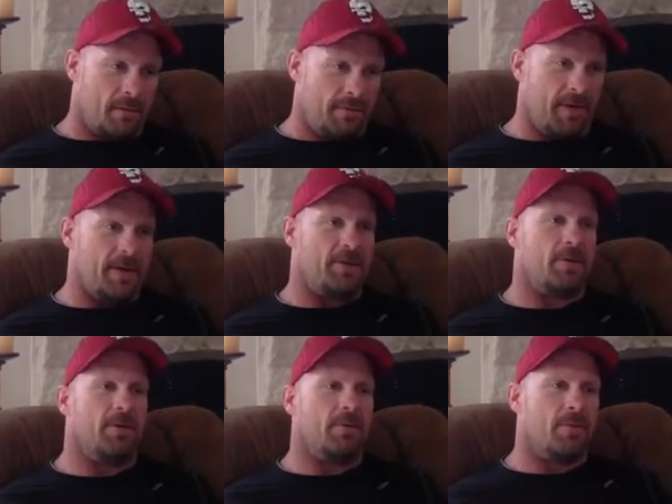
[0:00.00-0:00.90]

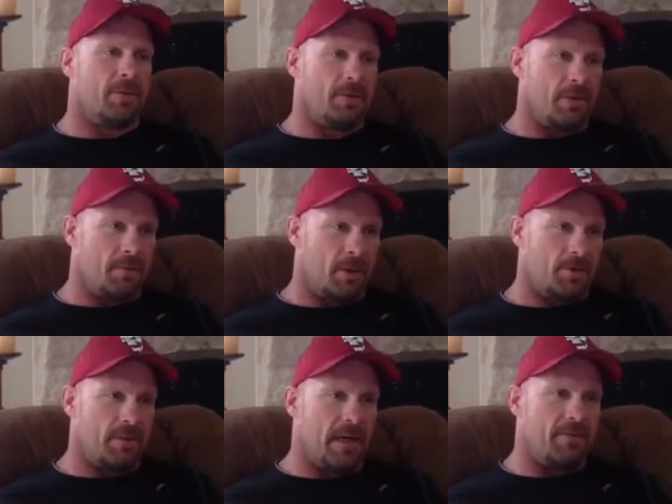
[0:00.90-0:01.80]
finisher, which is the
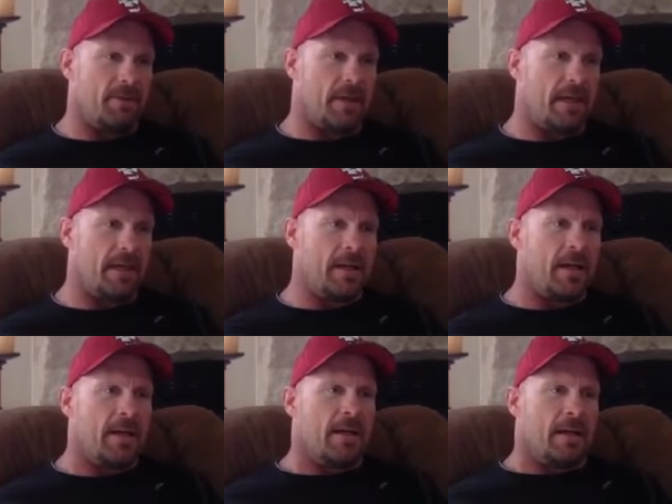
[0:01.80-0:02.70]
most devastating,
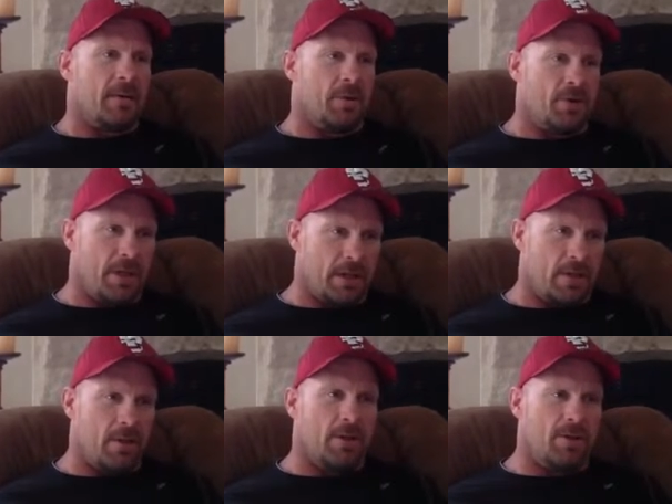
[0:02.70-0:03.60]
which you could
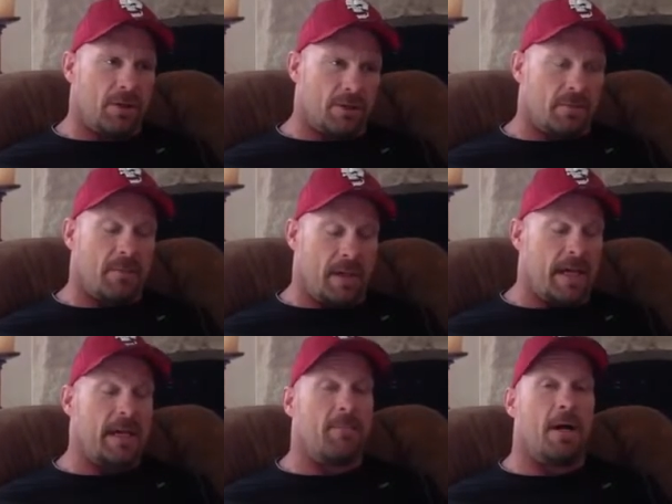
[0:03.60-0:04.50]
do to just
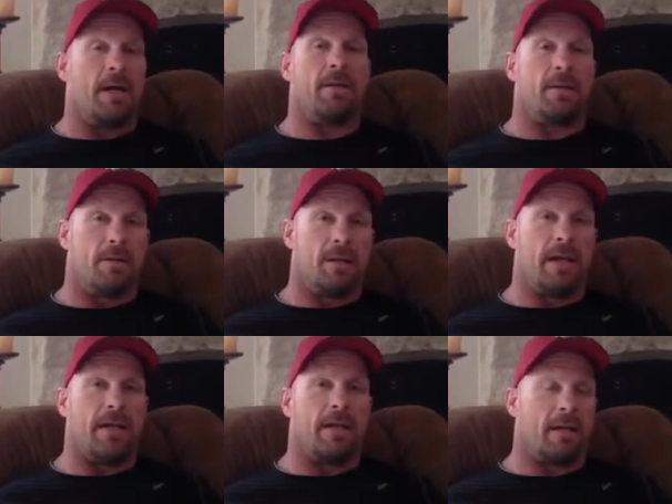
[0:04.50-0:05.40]
anybody could
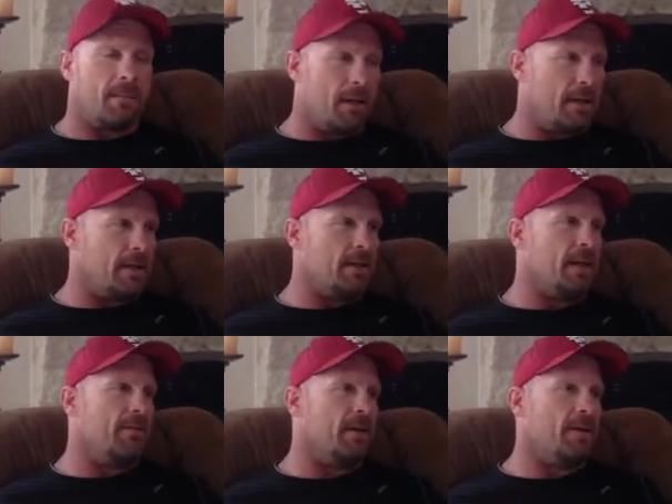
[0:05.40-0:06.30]
take it, anybody could
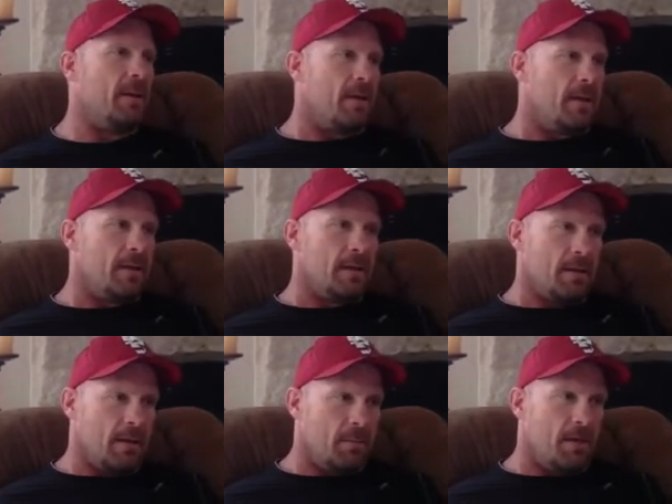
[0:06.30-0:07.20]
give it.
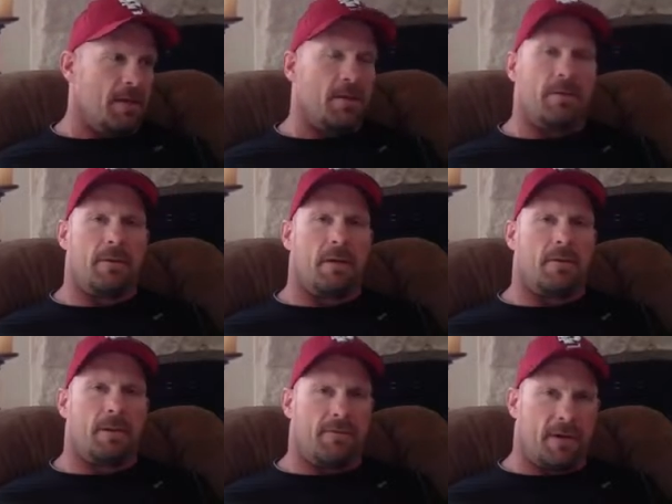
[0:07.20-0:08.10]
It'd be the, the,
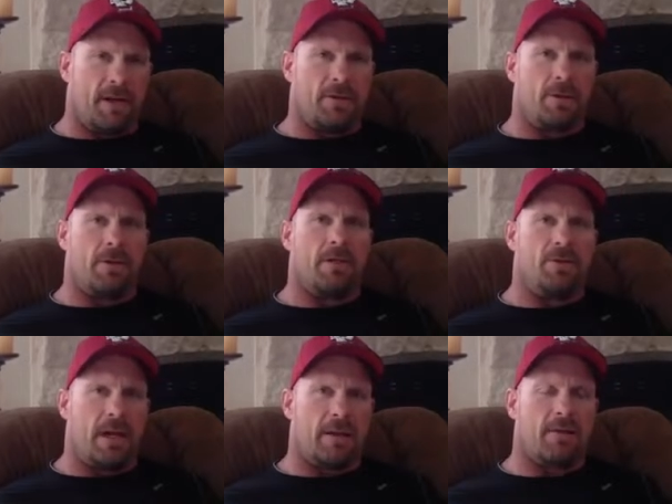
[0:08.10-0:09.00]
the finisher that
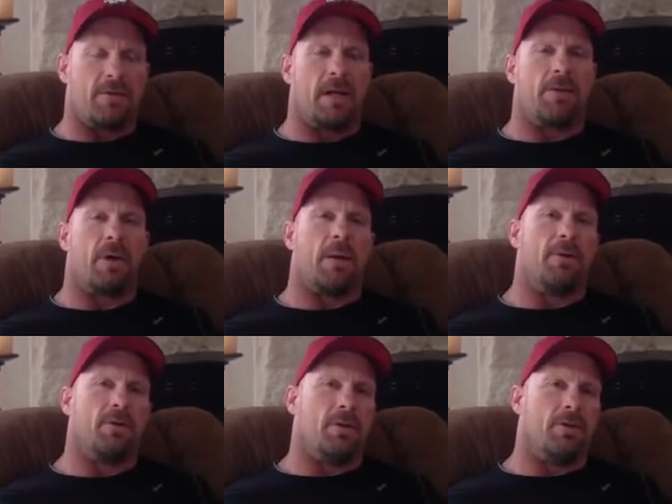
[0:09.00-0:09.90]
Jake the Snake
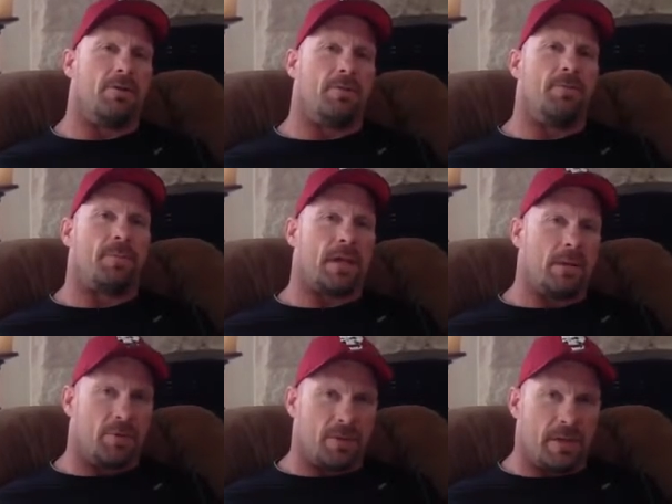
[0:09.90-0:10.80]
Roberts used, and
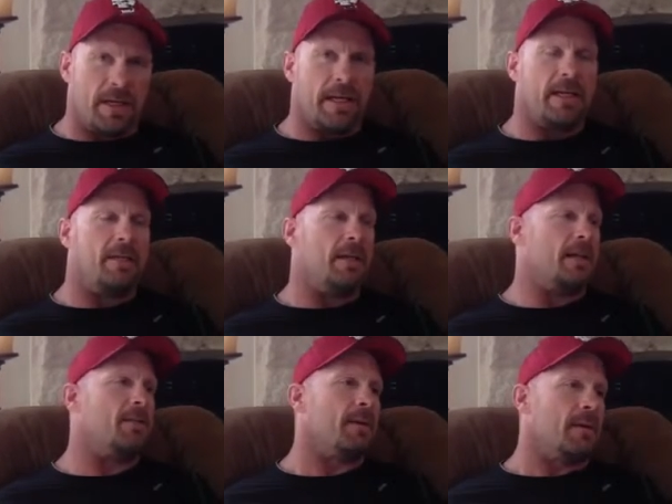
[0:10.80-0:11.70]
it was the
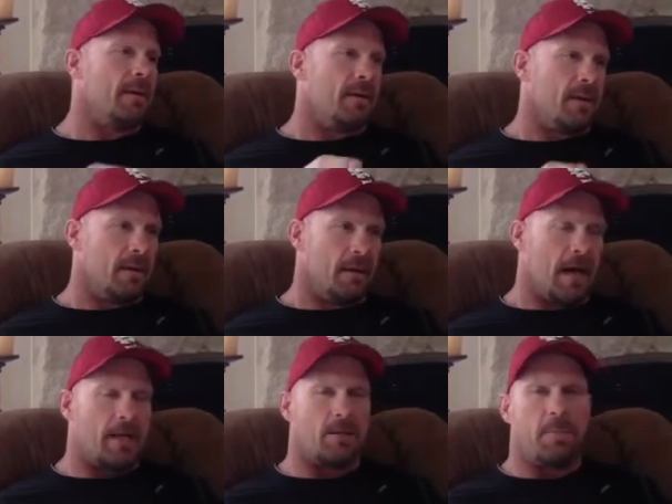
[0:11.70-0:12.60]
DDT.
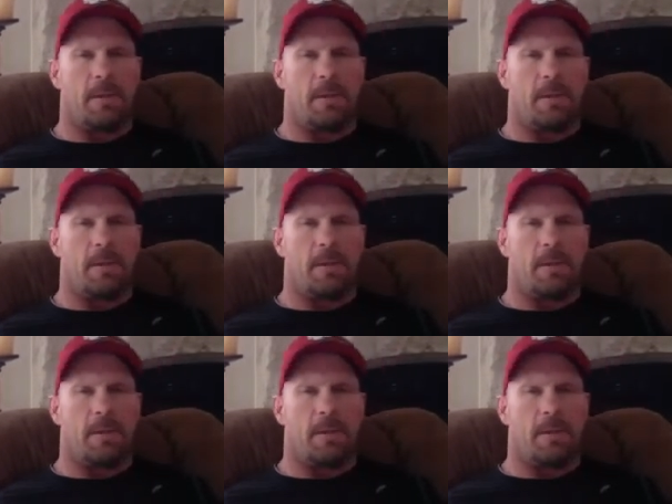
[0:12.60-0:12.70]
Lots of